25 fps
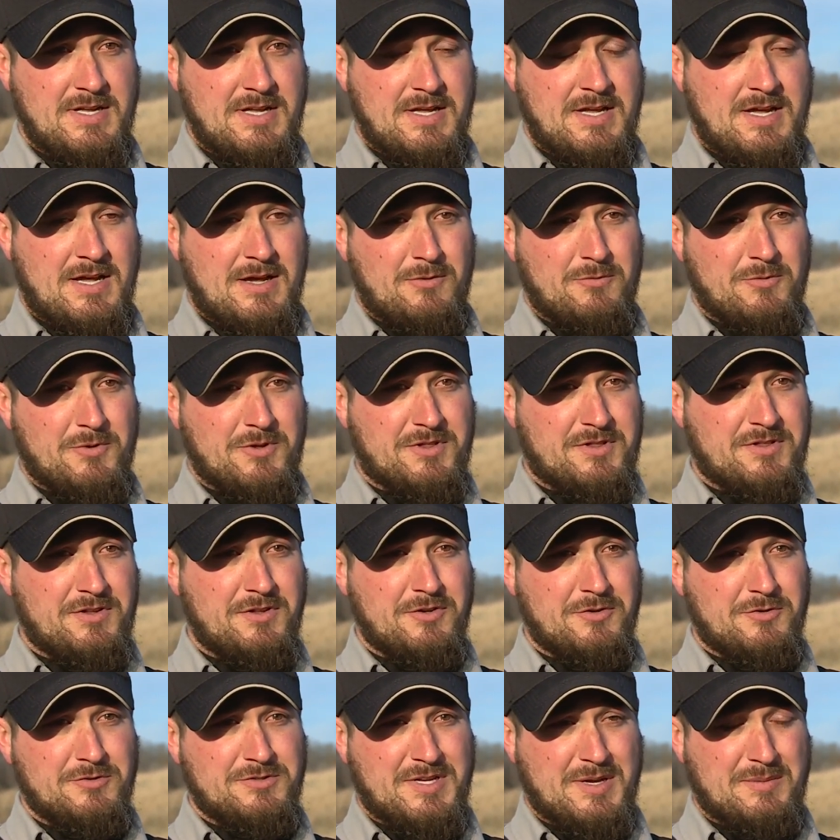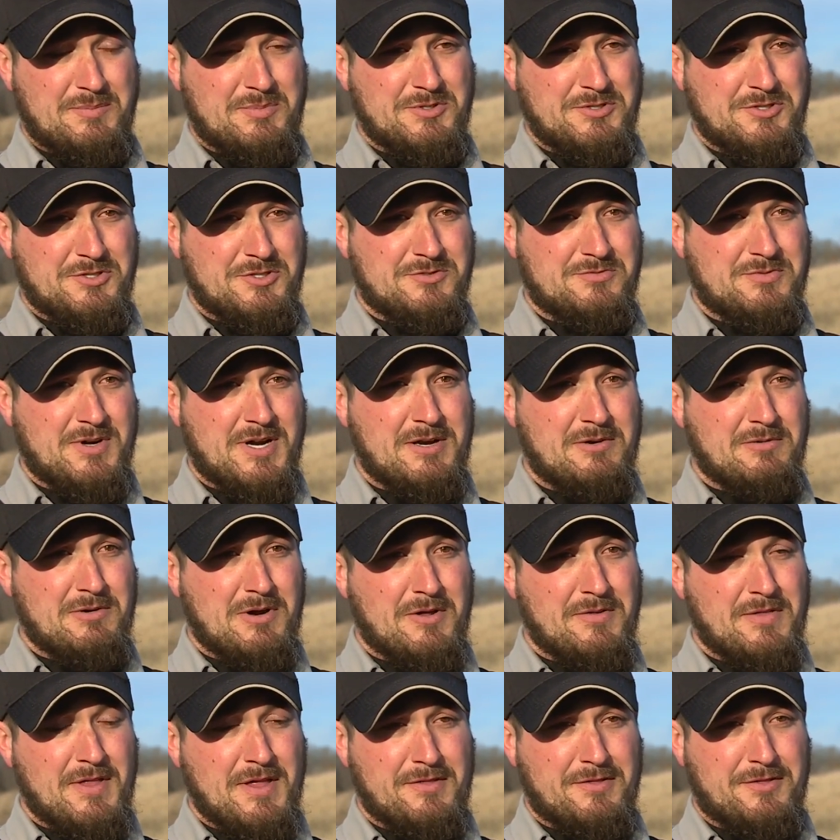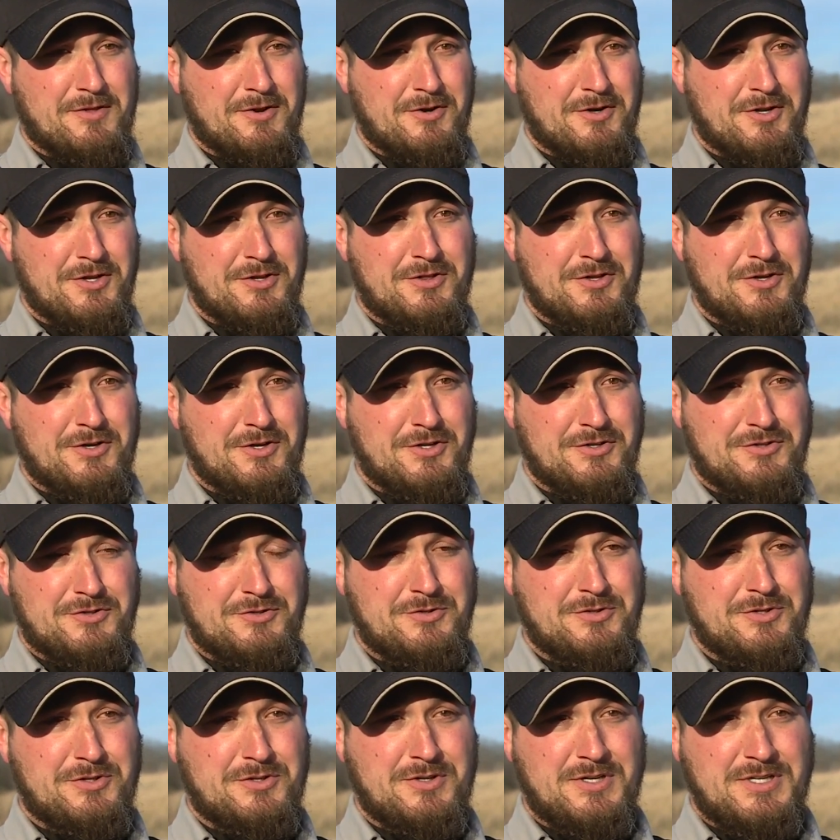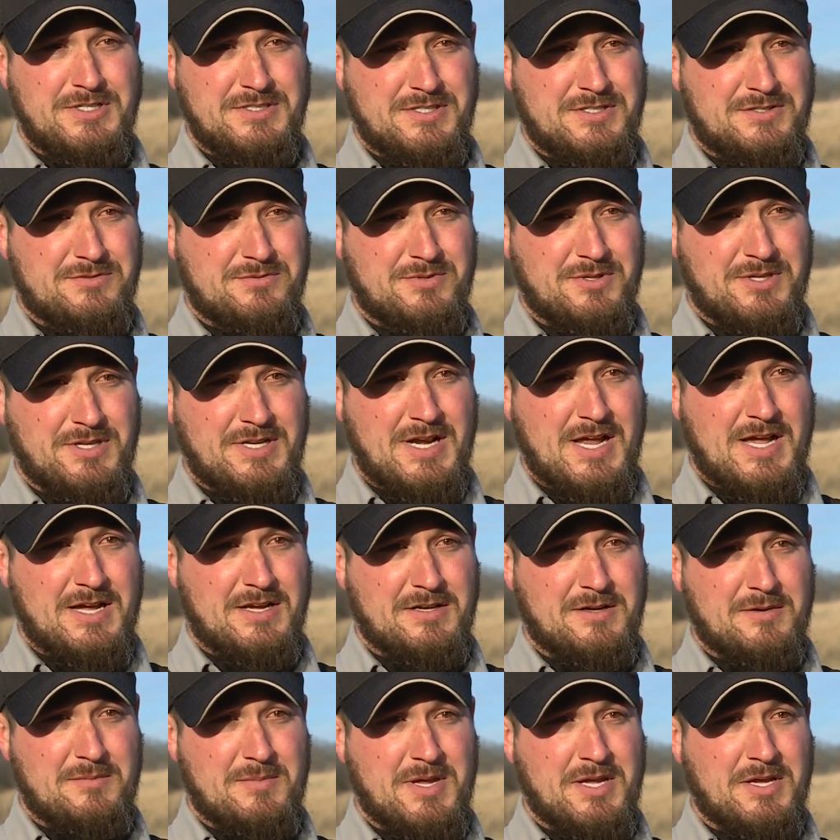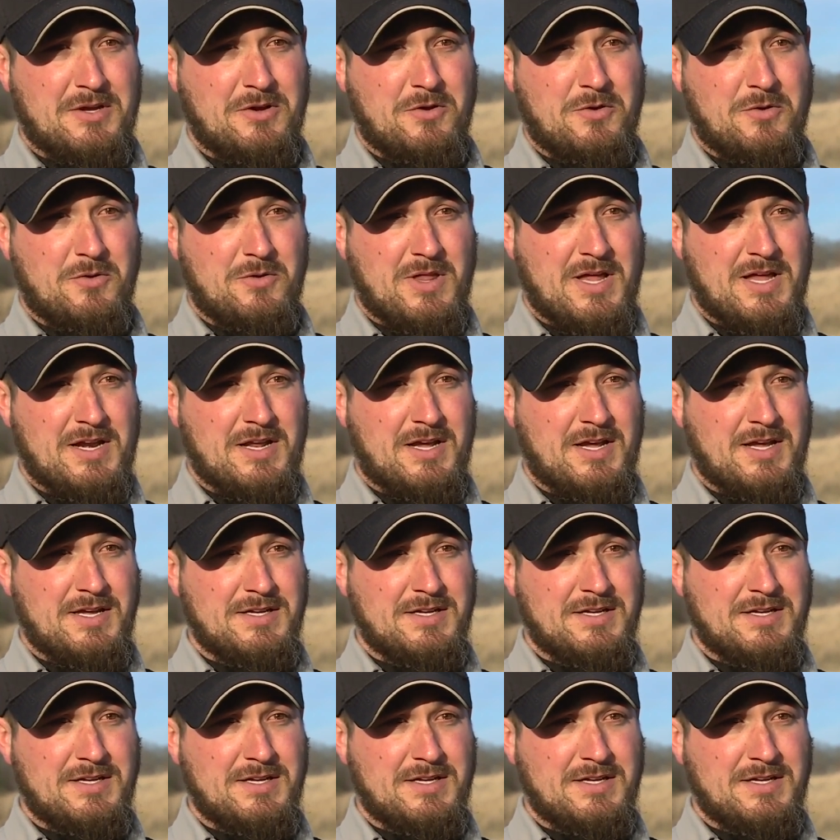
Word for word: uh, with you know temperatures right around that 30, 32 degrees, it's really not going to make a whole lot of